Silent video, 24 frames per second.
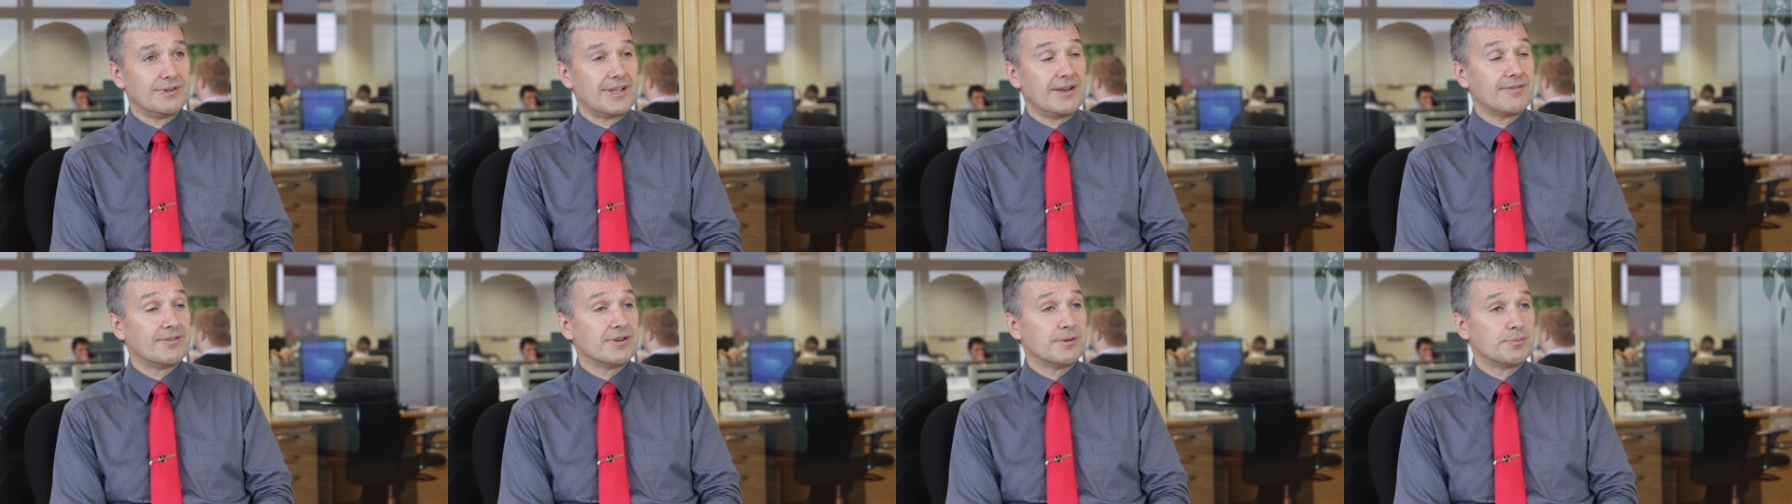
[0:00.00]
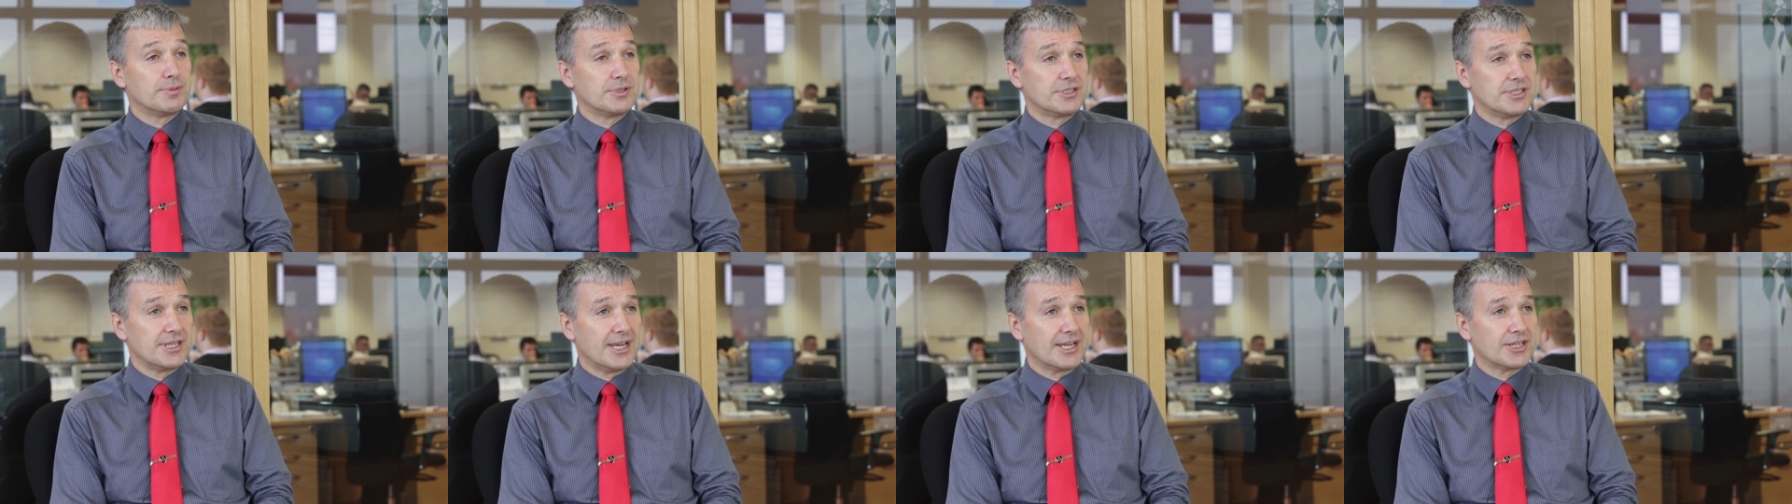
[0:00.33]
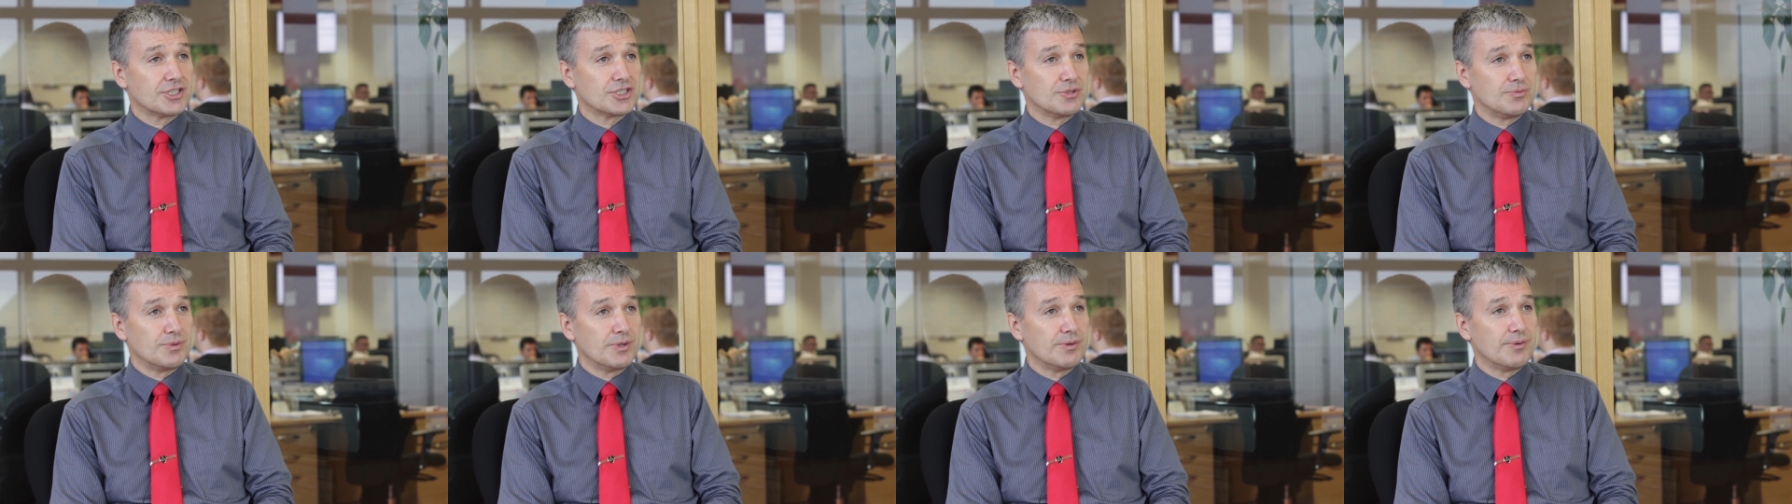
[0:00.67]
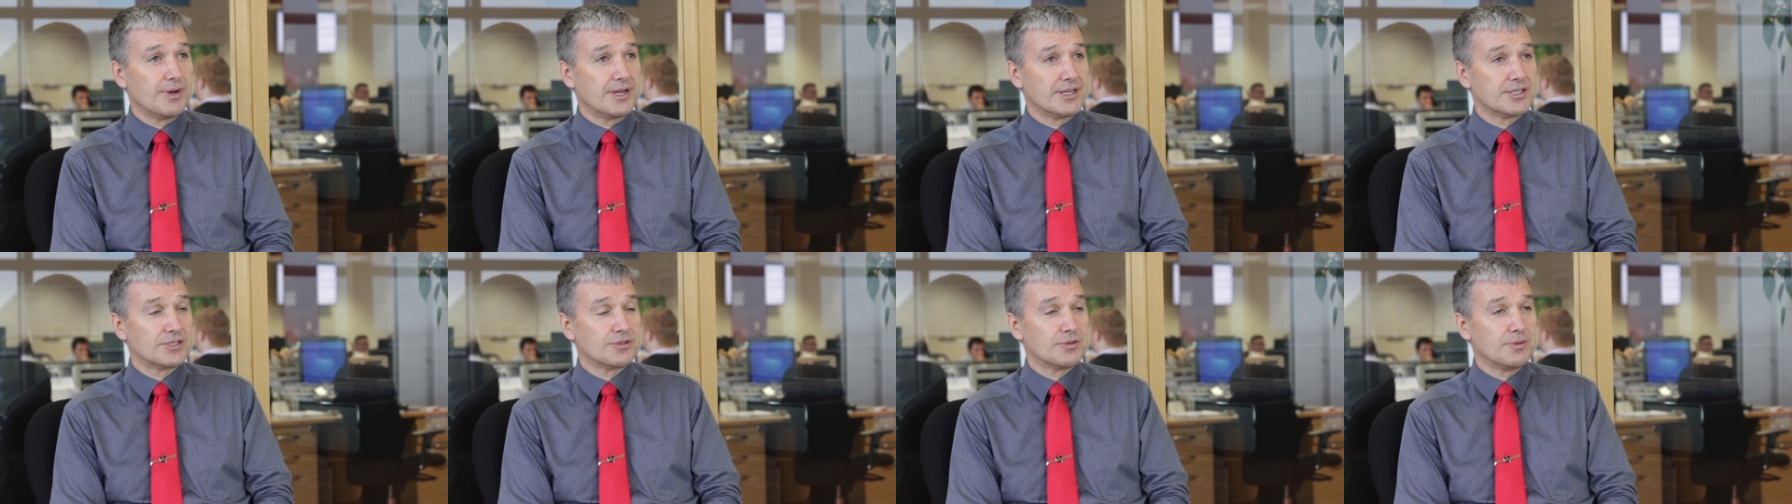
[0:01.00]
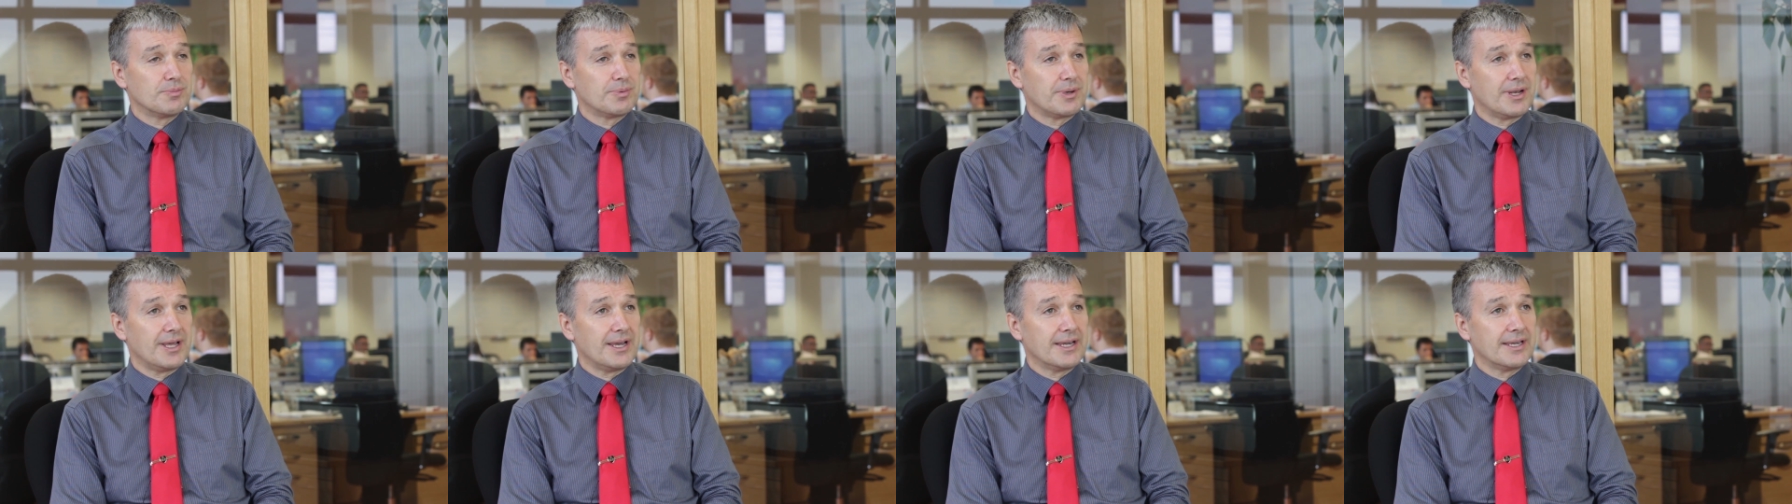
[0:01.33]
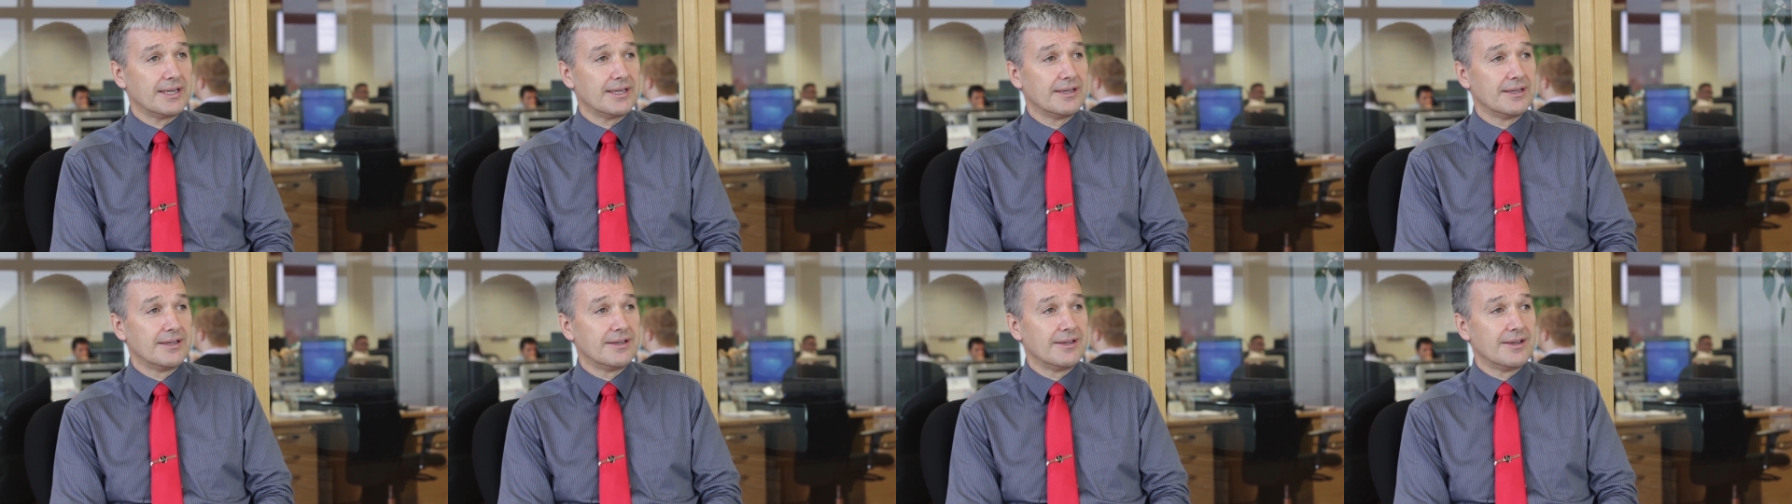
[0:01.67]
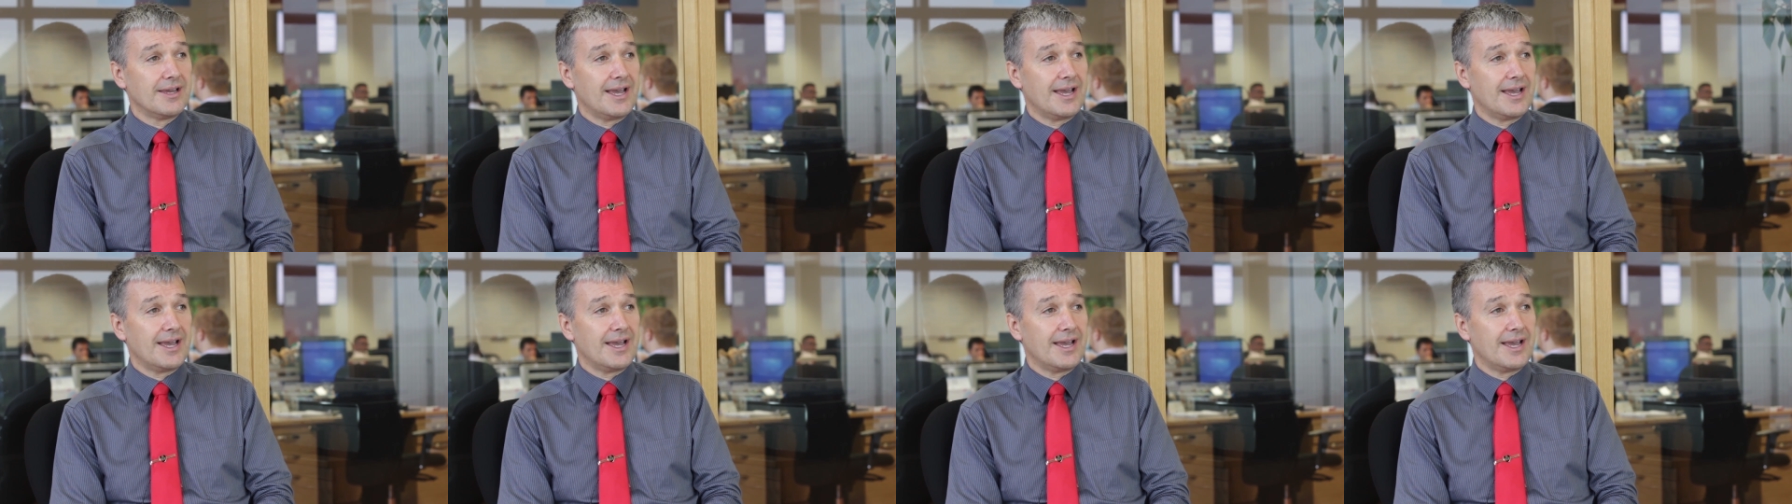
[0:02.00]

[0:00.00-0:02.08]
level of protection we want to apply.